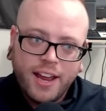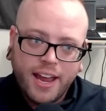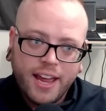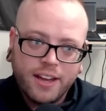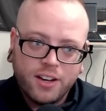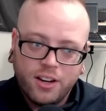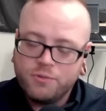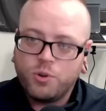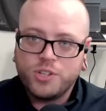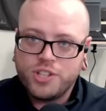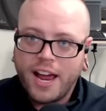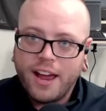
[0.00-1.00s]
And
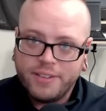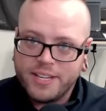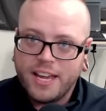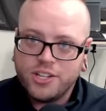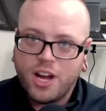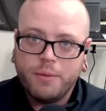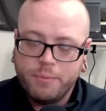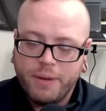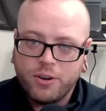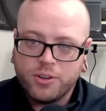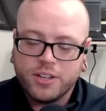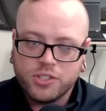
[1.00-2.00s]
unfortunately, I have a day job and
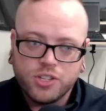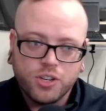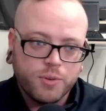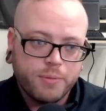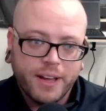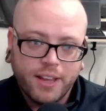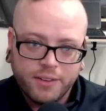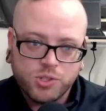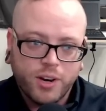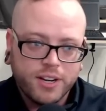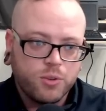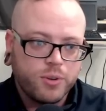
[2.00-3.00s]
better things to do with my life,
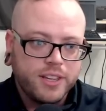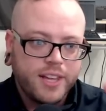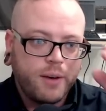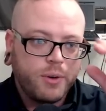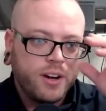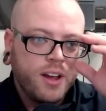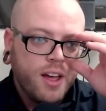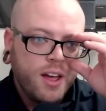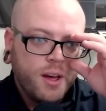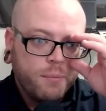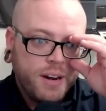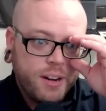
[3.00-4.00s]
so I didn't read that one.
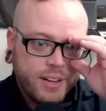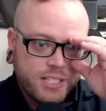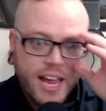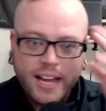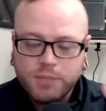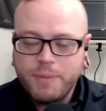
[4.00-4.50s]
But anyways, yeah, it's